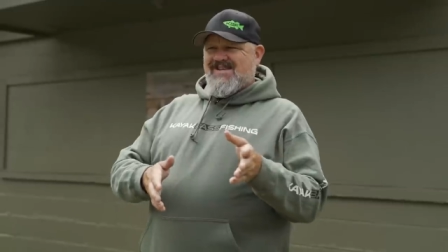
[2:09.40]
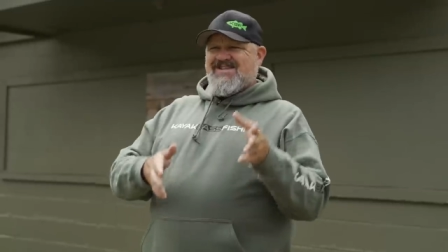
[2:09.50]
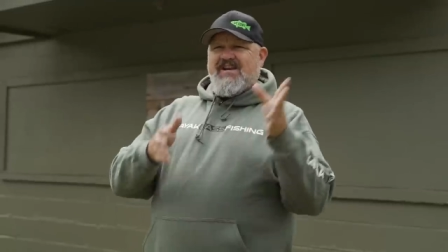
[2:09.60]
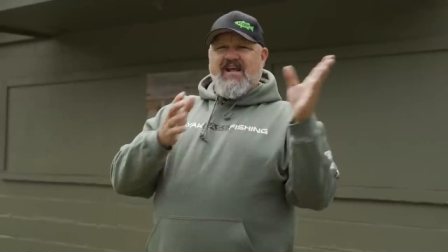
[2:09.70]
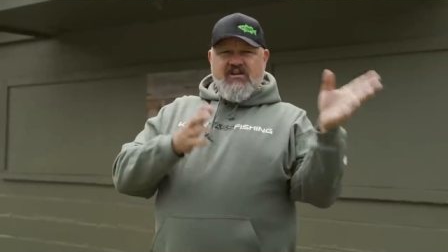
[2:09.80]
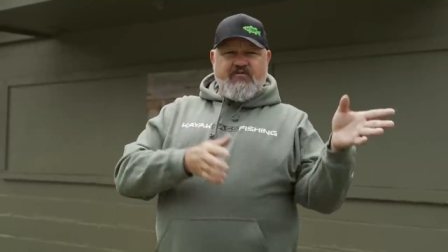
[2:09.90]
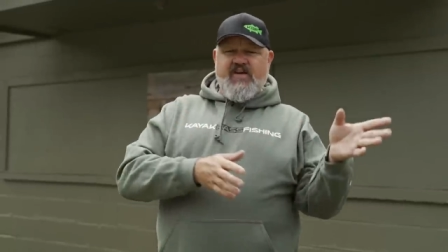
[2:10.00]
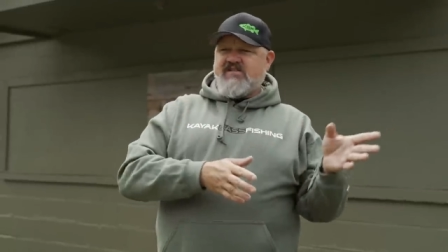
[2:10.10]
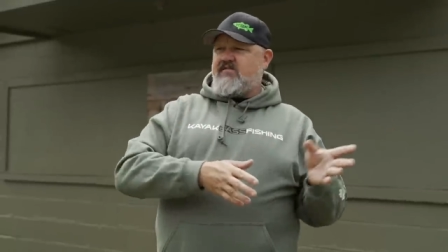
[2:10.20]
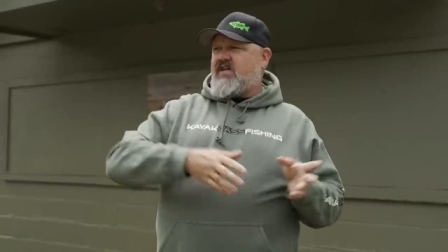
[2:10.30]
is the next
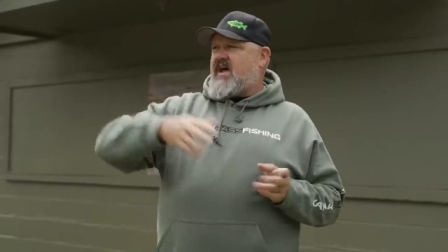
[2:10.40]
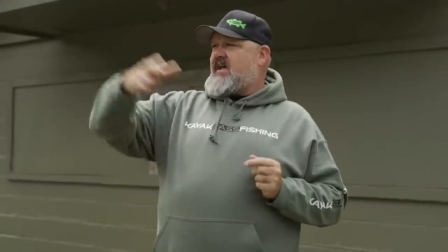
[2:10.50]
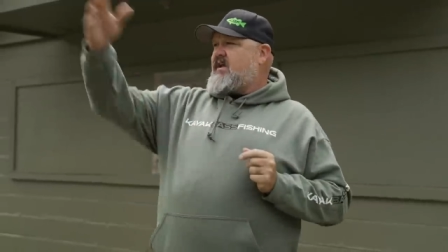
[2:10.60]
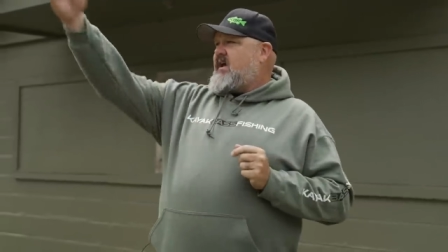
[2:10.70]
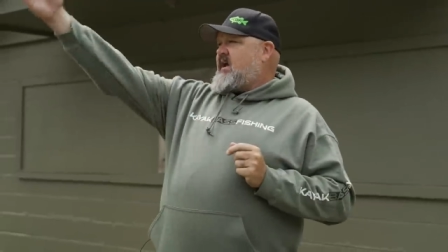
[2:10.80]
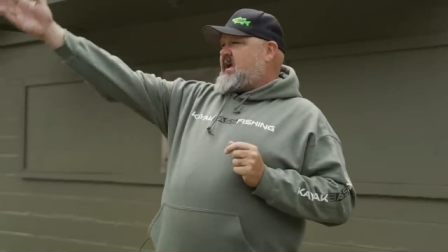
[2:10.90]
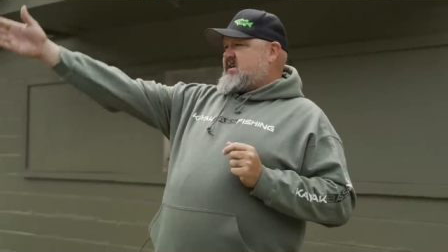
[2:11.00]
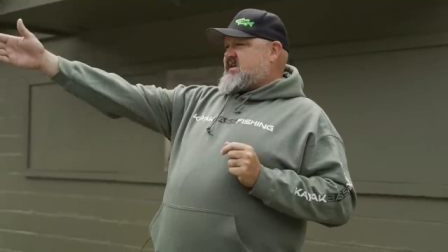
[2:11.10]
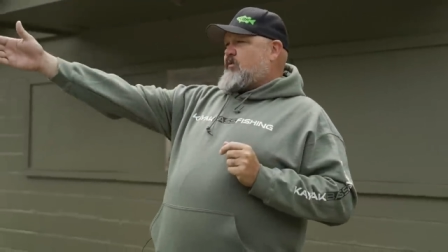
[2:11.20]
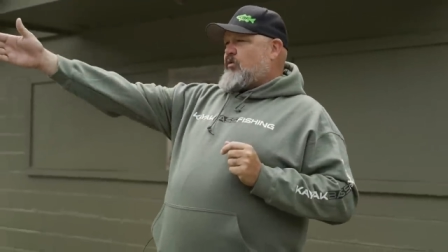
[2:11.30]
phase of that
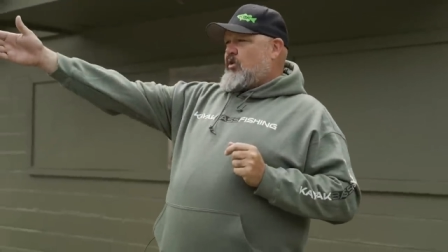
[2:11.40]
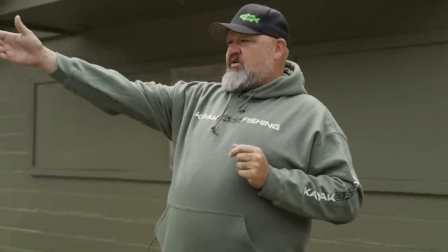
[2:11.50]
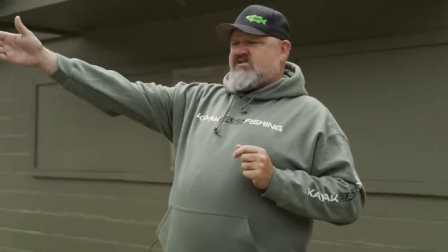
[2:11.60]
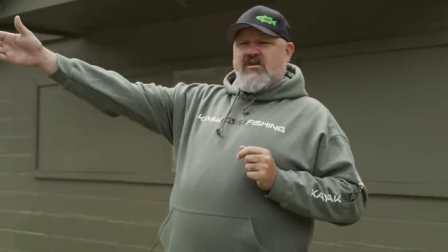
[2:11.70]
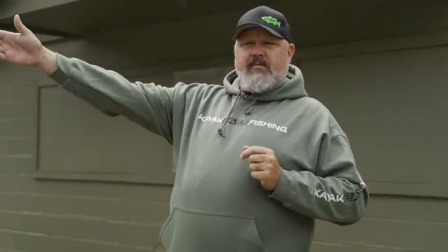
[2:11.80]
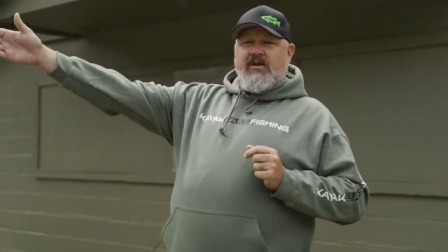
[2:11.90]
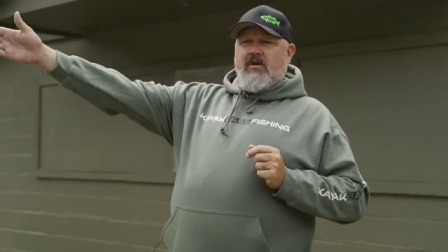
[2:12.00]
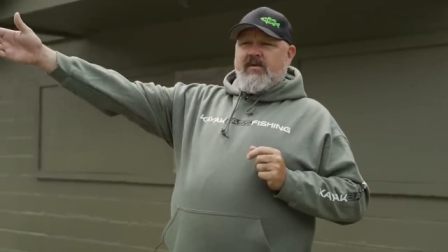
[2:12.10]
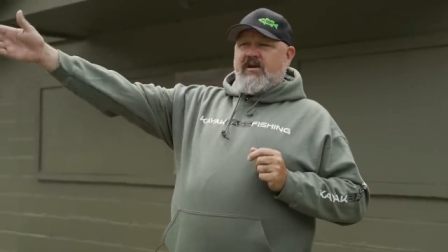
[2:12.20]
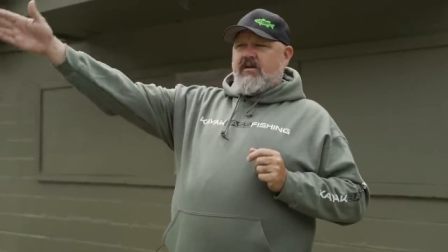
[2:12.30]
is a road is going to be
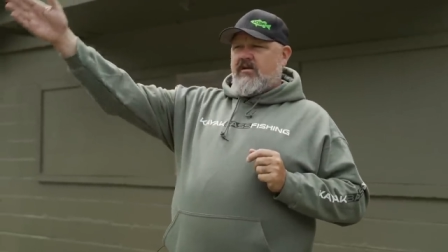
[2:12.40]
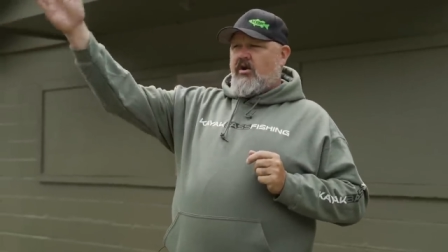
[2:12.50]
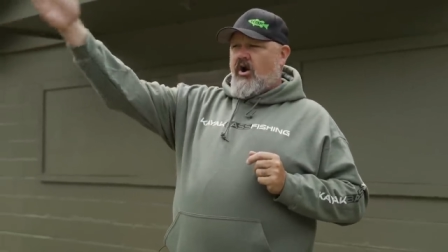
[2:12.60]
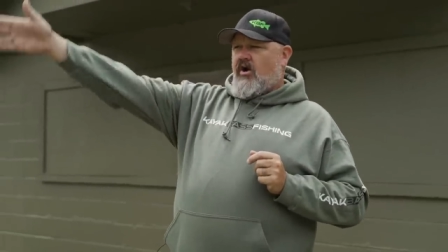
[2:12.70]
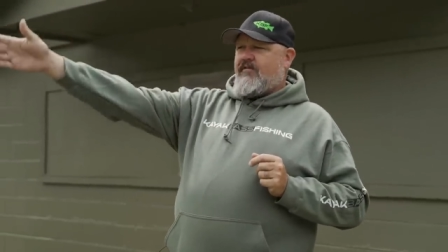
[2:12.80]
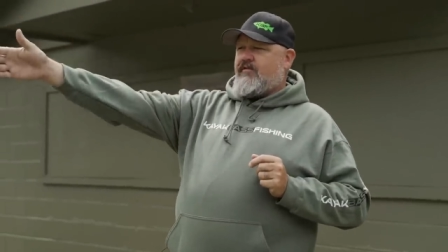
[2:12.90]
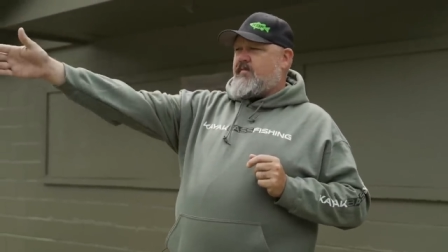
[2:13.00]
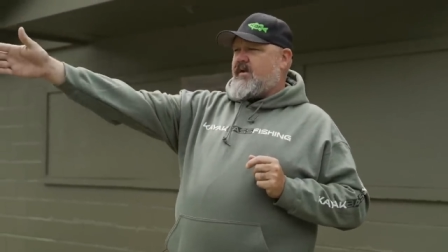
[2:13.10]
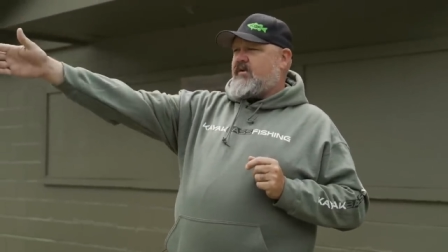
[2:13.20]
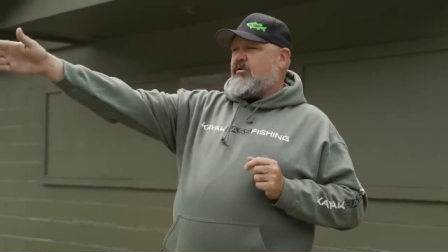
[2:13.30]
coming in off of
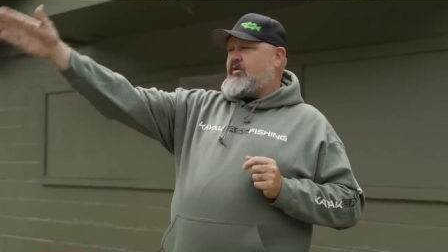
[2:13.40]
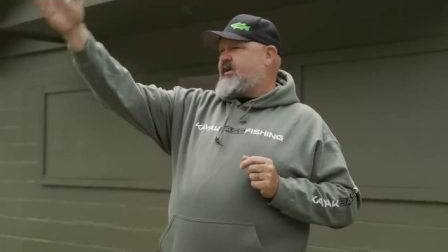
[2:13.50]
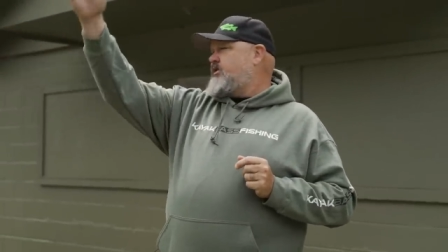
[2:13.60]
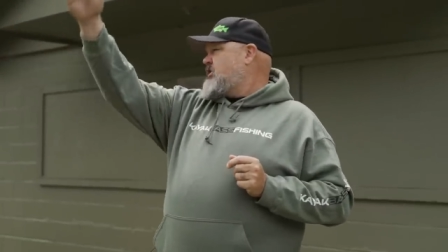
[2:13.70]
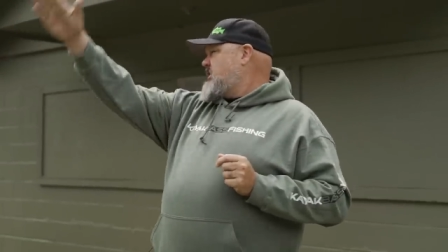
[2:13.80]
the main road here